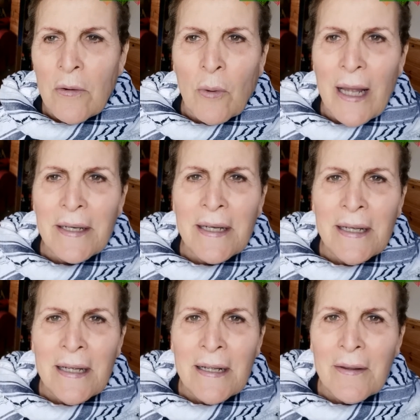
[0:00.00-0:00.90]

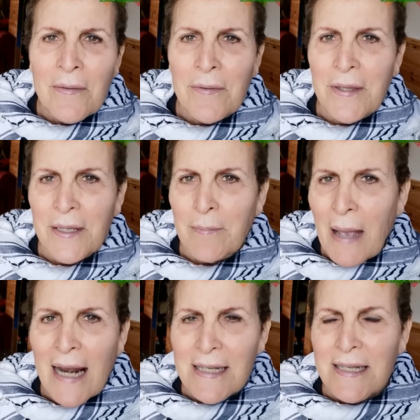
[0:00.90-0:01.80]
When the
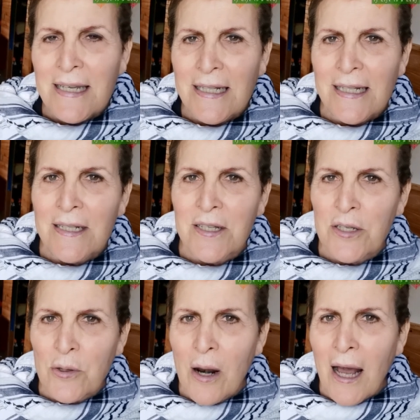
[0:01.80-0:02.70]
Palestinians
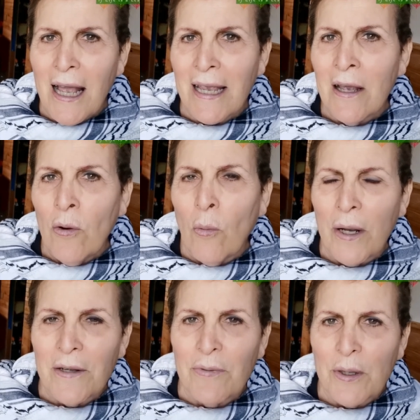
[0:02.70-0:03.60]
try
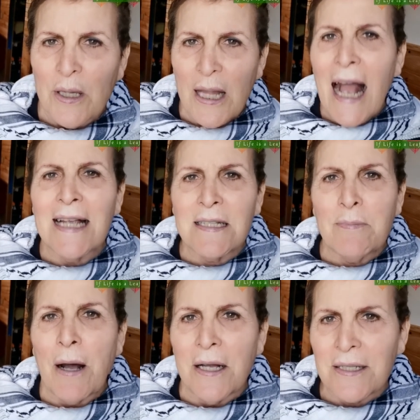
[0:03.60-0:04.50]
one of the
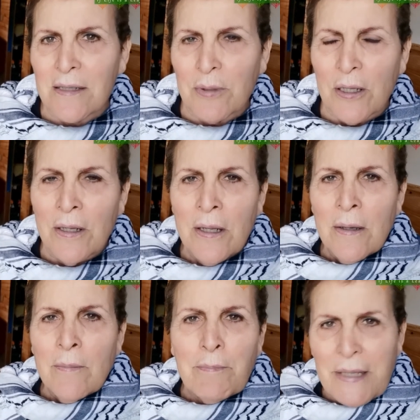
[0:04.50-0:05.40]
last possible
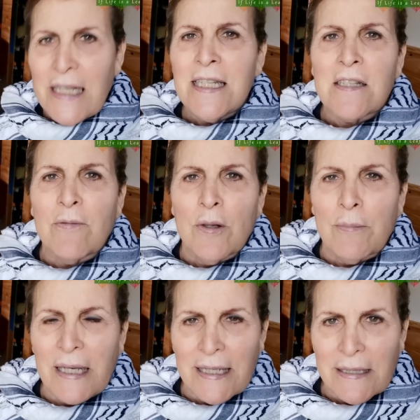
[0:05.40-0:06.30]
peaceful
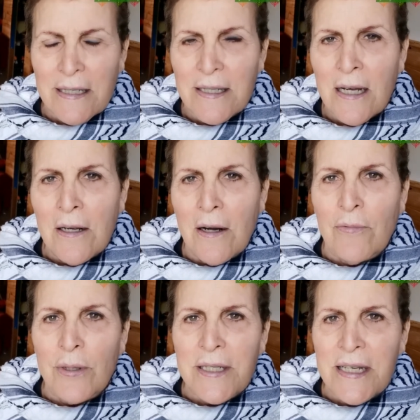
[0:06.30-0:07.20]
means
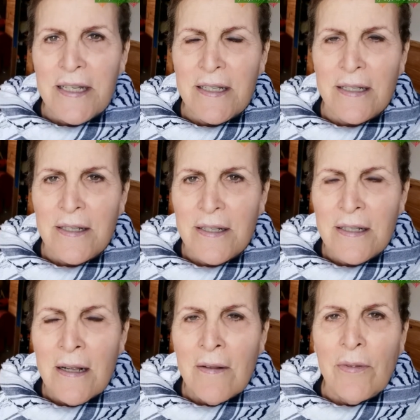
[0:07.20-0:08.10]
of
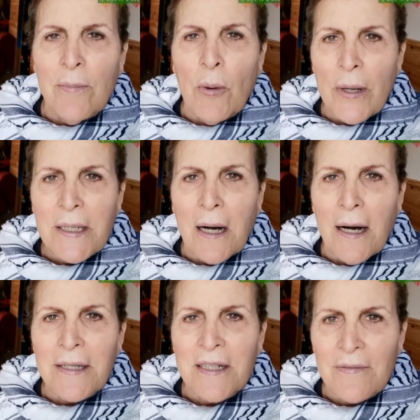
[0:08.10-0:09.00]
resistance, the
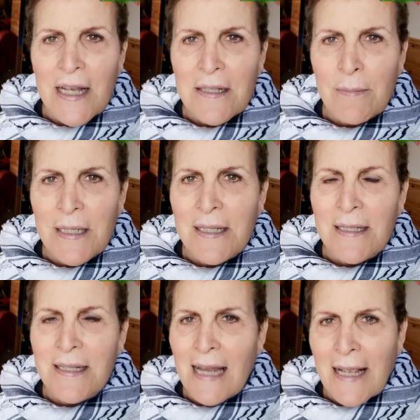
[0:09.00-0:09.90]
boycott, divestment,
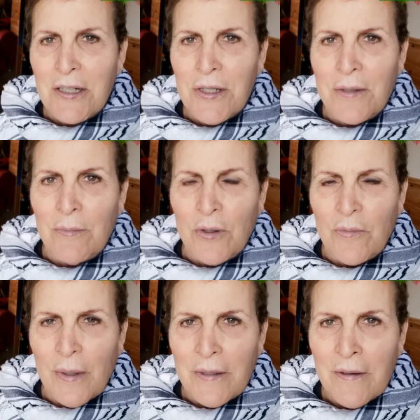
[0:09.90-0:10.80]
and sanction
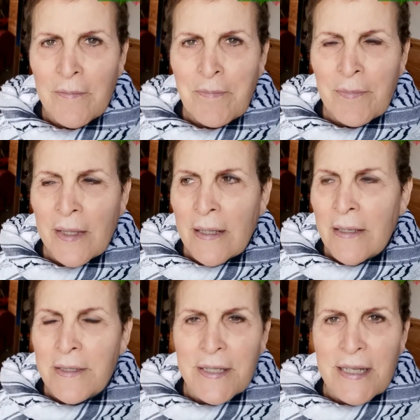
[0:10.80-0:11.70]
movement,
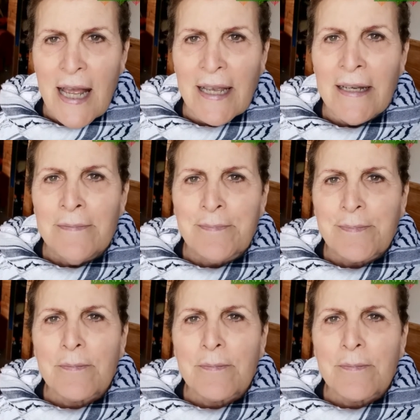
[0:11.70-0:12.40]
to say